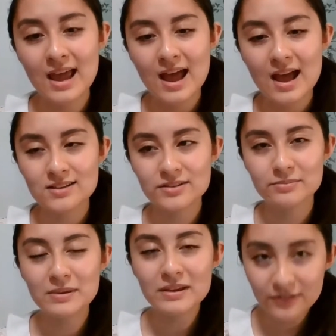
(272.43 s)
so
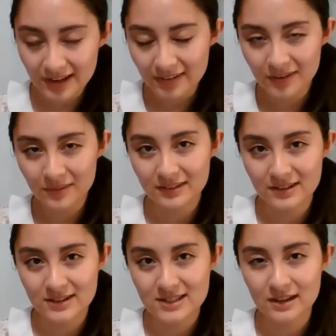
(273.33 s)
be forgiving with
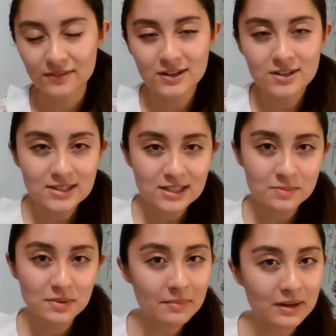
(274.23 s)
yourself and just
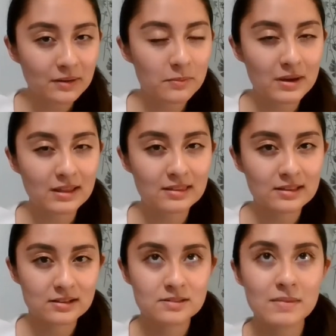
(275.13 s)
experiment with
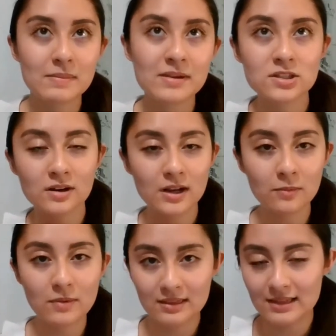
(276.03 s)
maybe starting
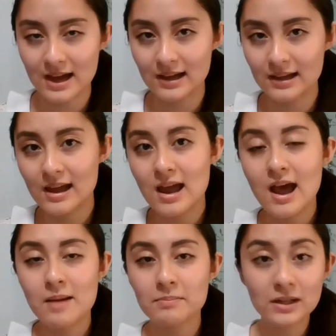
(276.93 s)
with that
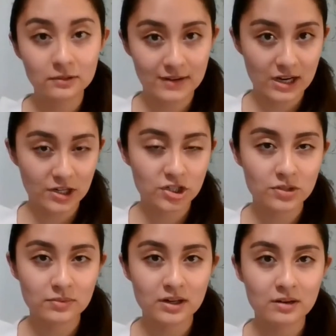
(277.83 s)
middle range
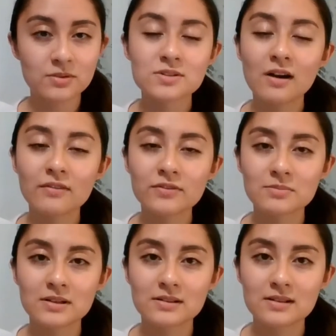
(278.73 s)
where you're most
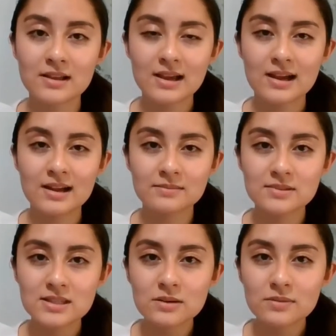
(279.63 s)
comfortable um,
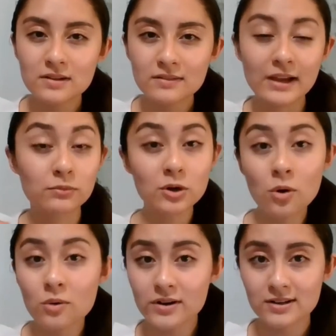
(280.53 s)
see what you like
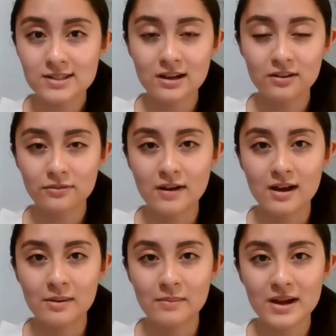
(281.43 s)
record yourself
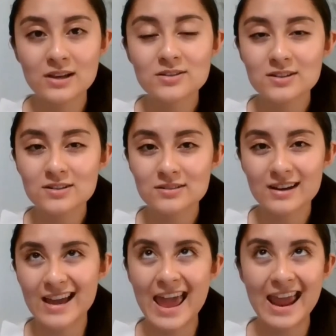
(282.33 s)
um, i used to do i
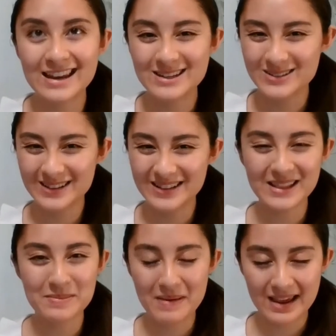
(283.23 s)
hated doing that at the
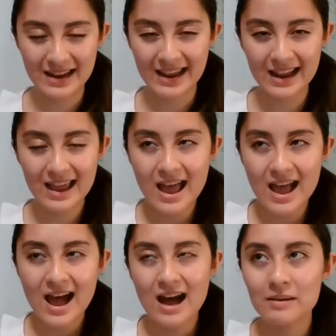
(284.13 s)
beginning
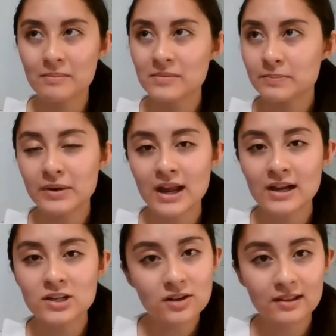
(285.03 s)
um, but i
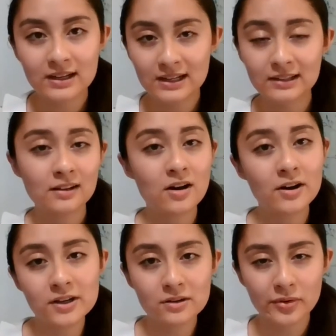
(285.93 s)
just got like a little
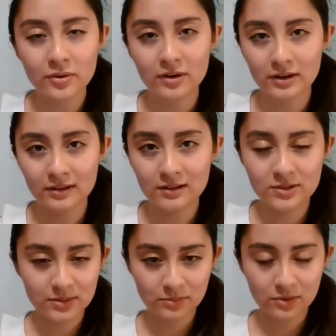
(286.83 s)
audio recorder a little
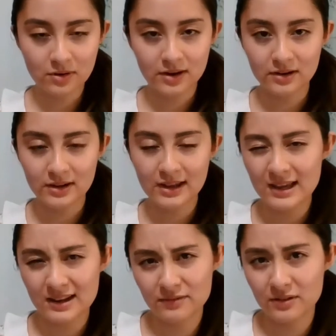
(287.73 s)
zoom recorder you can get
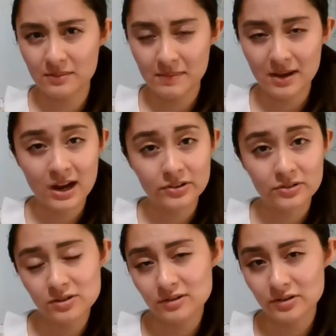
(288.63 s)
it for maybe 100
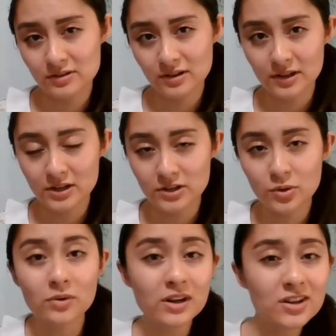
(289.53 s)
200 dollars
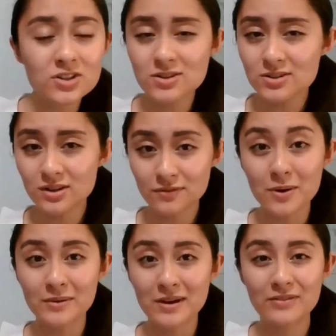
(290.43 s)
or you can just use your
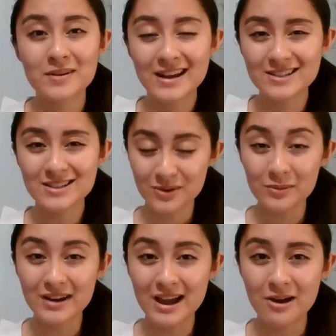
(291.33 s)
phone everyone has a phone
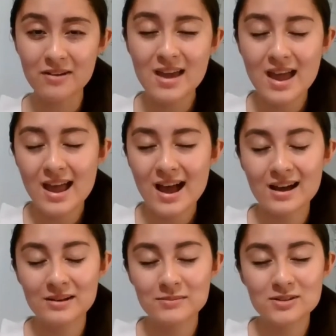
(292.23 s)
now
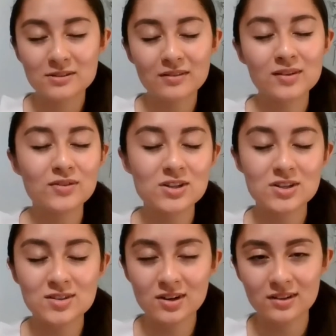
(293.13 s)
um, so even if you
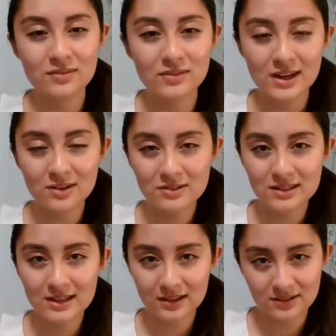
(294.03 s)
just turn the video to
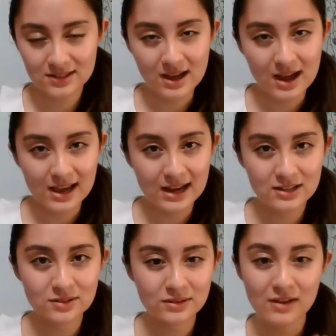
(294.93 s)
the other side
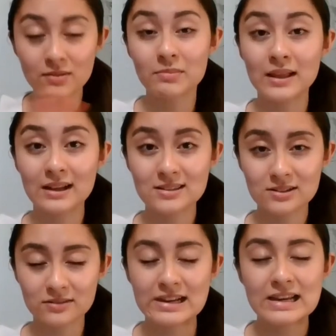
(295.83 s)
so you have a blank
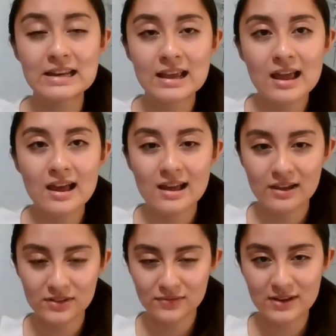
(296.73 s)
screen if
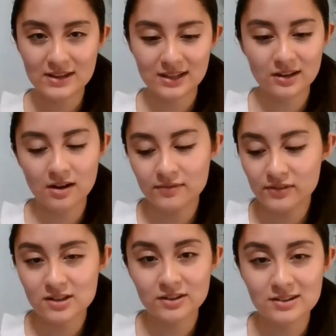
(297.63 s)
it's facing if it's
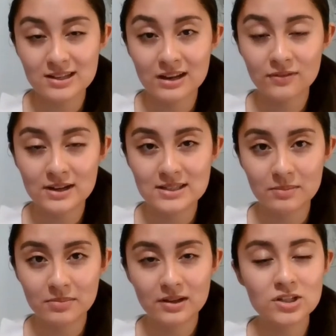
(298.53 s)
on your stand for
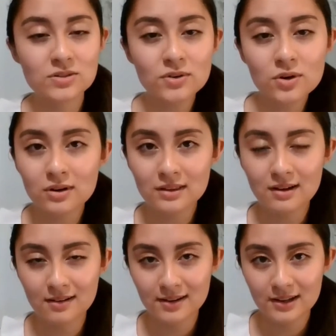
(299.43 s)
example and just record the
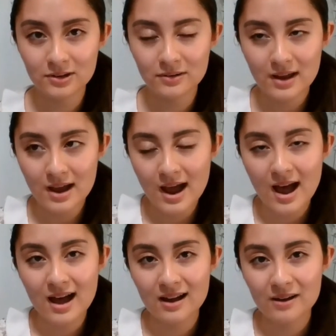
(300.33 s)
audio
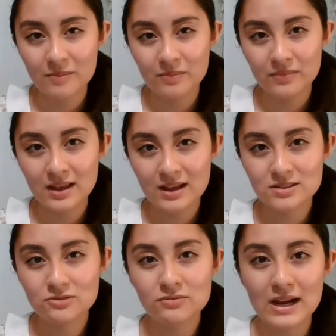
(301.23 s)
um, it's
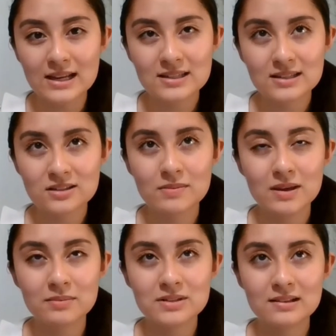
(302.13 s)
great to be
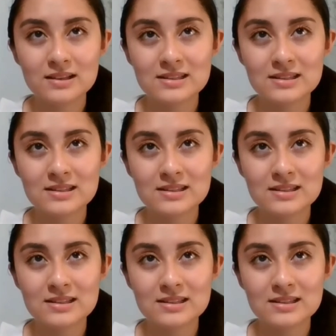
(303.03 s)
able to listen